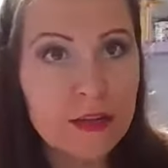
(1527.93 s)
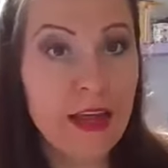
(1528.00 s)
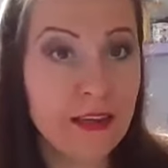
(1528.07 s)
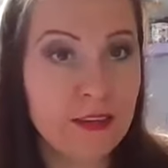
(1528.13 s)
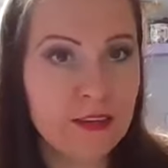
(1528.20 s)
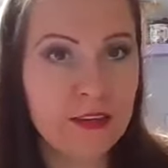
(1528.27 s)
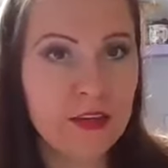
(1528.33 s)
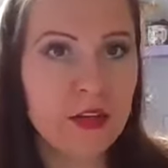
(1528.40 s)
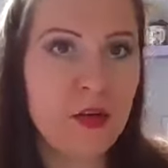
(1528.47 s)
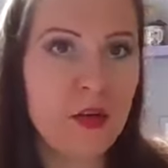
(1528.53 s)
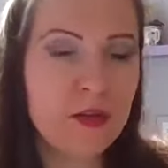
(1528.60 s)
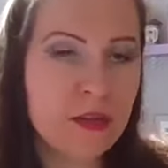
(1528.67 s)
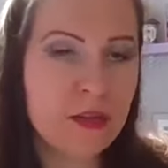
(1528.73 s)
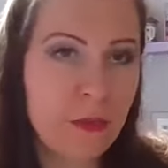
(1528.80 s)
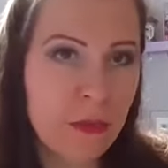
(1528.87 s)
desk
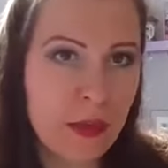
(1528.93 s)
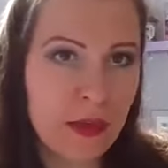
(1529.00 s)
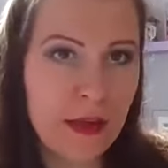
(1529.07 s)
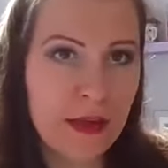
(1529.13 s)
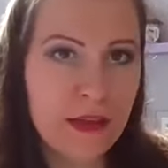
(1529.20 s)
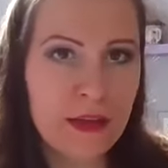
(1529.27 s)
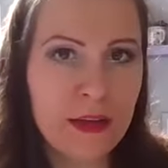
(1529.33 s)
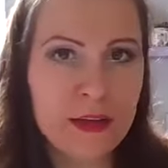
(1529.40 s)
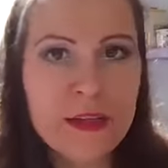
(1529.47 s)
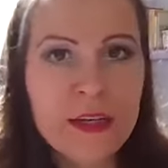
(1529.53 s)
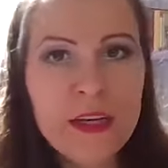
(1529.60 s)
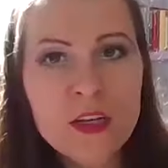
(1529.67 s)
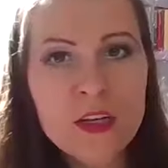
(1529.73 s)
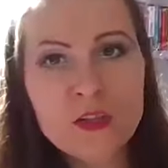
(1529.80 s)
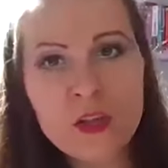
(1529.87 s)
or something like that
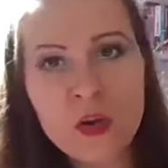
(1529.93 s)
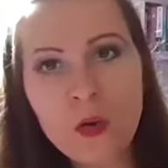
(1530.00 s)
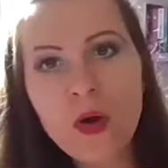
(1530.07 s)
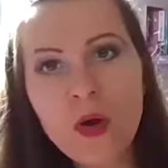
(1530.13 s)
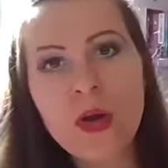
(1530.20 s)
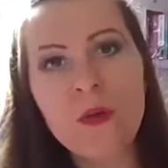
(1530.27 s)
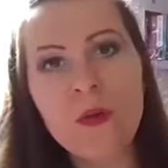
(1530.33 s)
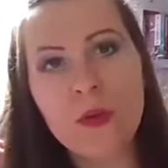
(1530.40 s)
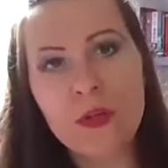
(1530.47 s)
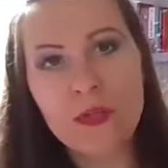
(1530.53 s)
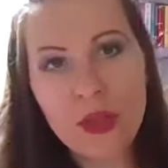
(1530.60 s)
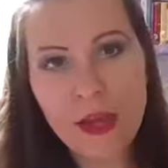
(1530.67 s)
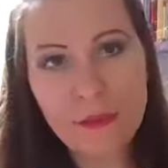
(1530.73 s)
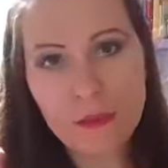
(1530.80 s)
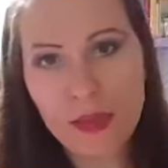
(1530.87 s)
so with
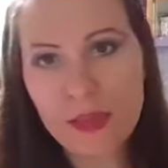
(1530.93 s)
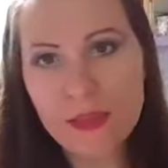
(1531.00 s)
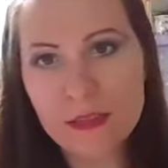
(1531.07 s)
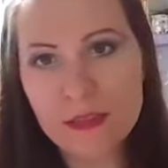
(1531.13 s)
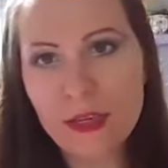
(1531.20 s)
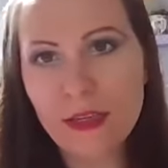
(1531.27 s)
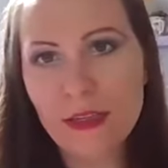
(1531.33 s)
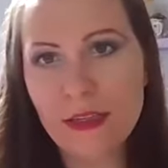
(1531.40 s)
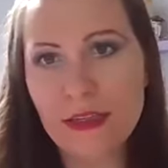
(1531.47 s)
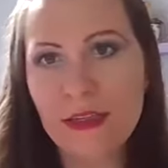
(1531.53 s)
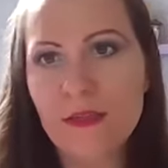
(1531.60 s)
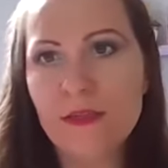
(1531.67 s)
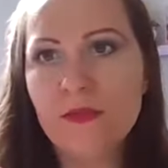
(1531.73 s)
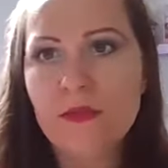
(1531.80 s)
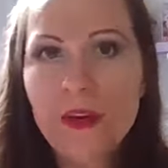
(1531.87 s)
that being said it
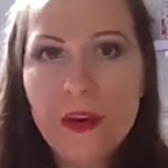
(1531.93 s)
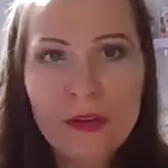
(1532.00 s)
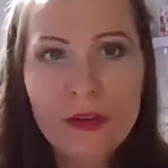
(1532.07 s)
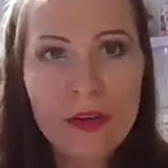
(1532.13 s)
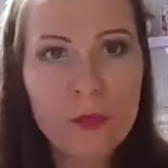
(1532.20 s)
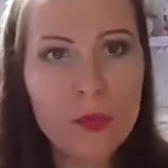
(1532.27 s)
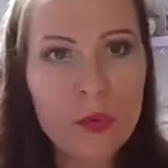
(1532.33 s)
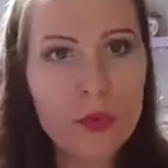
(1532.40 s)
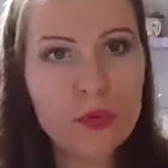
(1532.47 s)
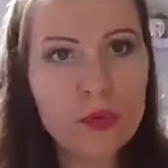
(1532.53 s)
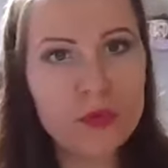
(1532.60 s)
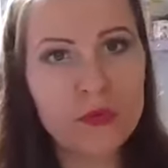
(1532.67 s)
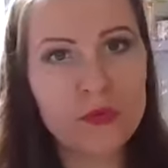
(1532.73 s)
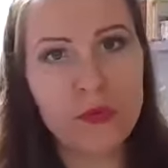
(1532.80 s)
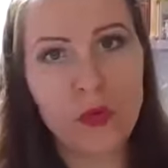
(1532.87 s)
is very
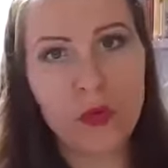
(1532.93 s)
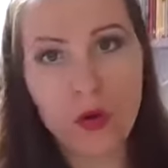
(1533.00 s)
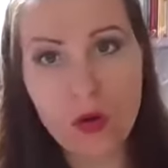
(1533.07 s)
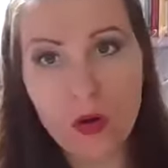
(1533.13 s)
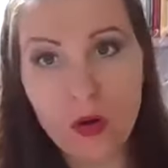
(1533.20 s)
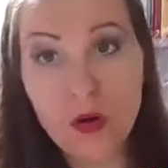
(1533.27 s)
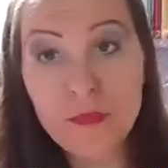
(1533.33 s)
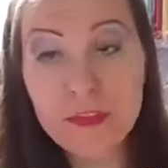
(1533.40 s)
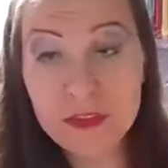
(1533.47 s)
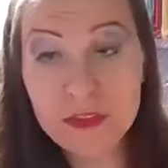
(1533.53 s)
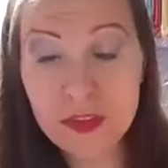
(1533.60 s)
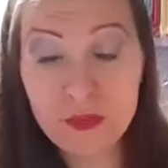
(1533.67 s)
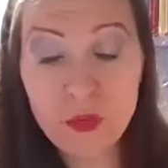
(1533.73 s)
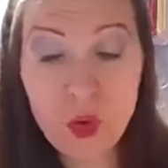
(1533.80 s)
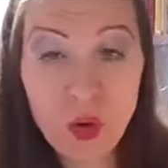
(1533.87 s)
important for
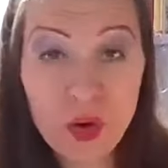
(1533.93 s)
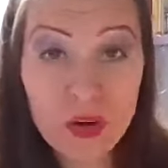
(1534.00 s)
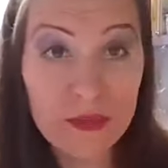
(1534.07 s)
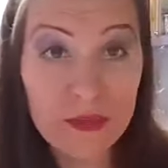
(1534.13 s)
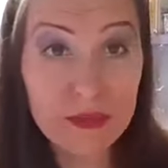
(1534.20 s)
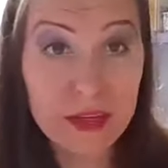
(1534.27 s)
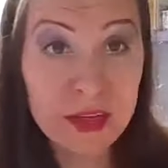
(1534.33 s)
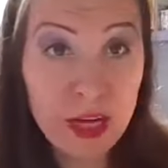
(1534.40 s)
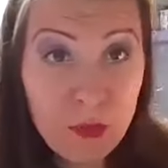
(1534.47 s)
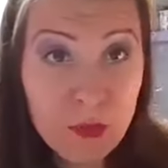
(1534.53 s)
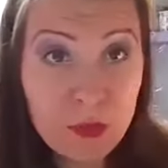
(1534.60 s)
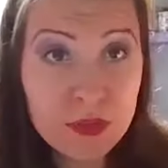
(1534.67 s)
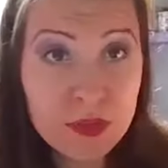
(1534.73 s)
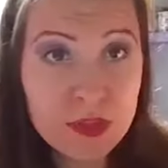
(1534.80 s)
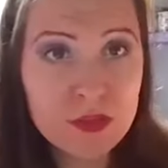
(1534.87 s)
obviously for all of the
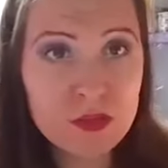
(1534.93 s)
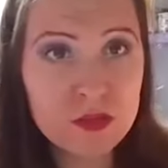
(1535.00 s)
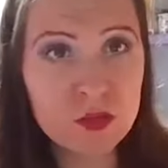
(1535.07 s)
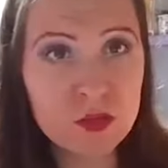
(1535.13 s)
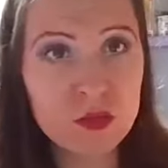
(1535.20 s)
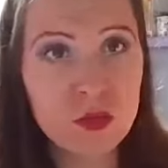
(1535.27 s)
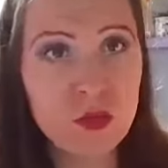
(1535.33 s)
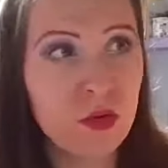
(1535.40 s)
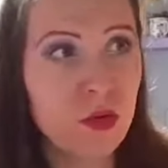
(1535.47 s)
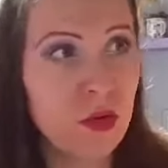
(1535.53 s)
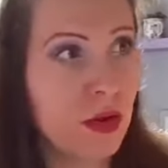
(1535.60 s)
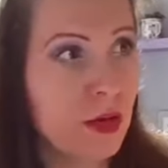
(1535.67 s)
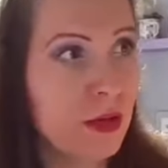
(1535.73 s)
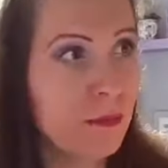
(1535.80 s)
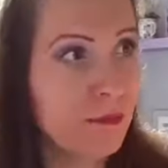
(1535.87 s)
companies to
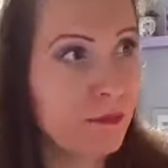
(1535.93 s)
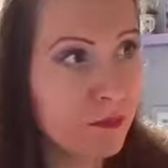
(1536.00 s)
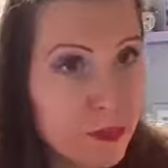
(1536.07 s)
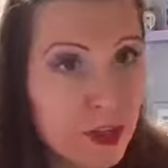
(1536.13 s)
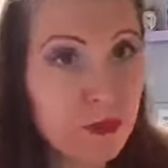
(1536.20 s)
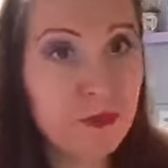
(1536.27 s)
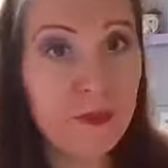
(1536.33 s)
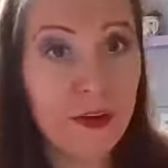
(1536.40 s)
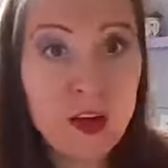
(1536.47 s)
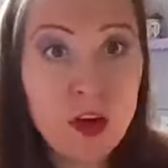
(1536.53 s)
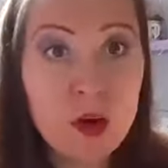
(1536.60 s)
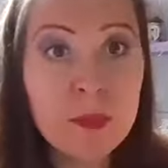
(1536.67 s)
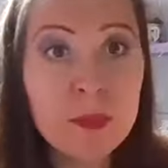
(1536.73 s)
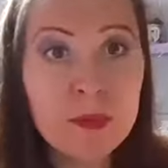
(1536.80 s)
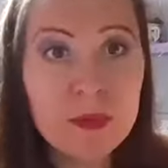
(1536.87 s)
um,
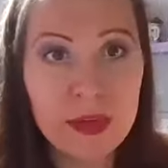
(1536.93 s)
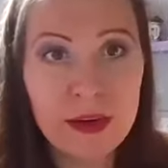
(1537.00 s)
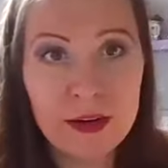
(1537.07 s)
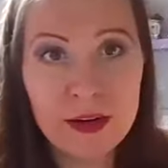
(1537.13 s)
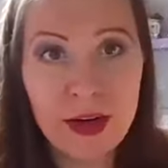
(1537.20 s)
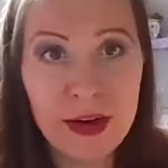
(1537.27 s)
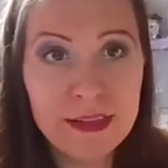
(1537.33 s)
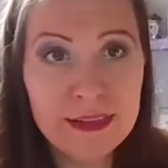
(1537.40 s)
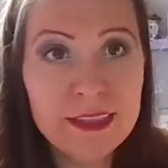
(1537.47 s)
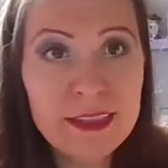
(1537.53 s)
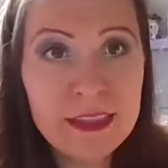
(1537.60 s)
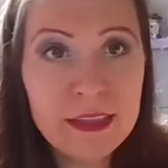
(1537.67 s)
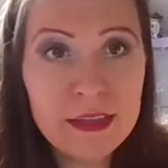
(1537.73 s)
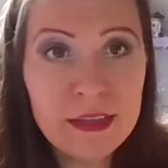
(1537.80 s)
develop their IT